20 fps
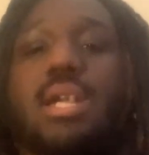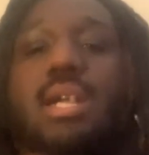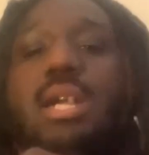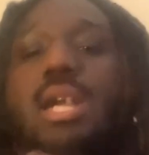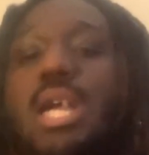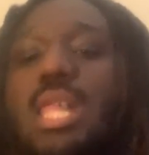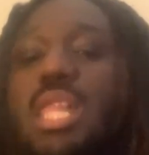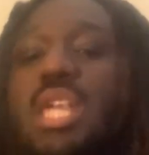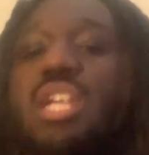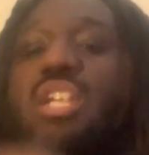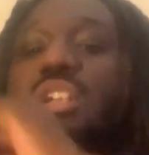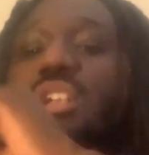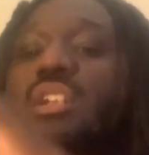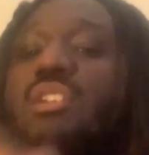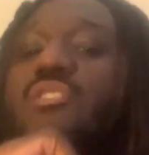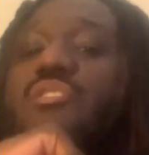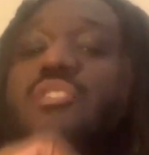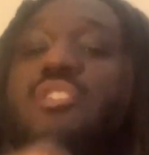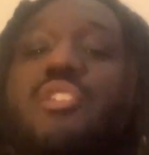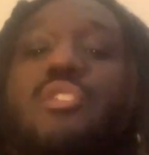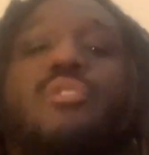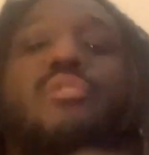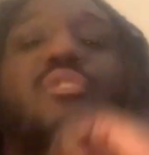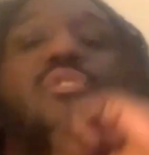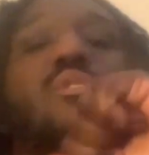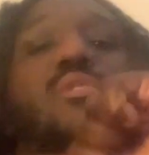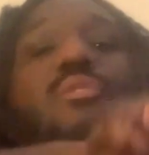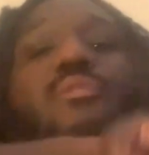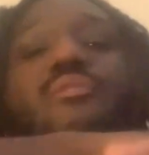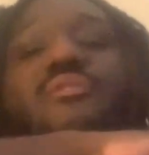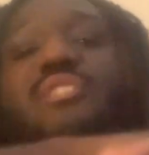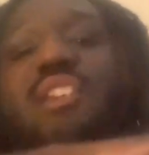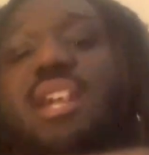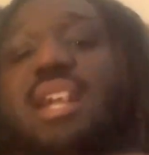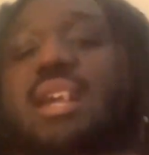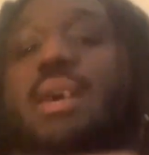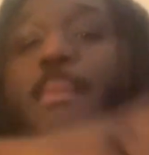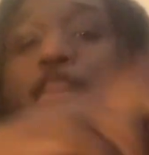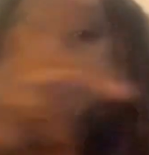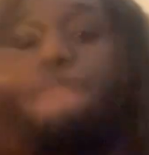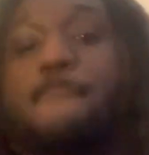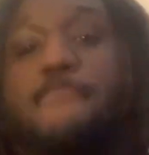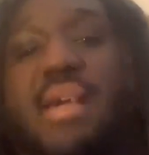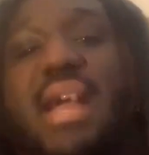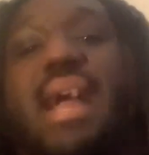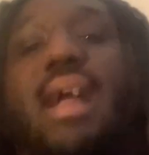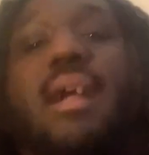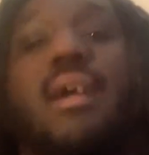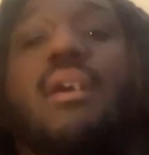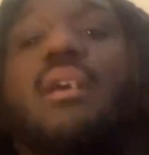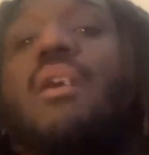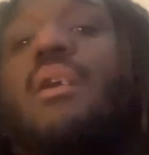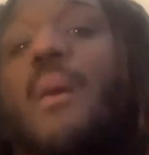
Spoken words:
LSU fan, bet.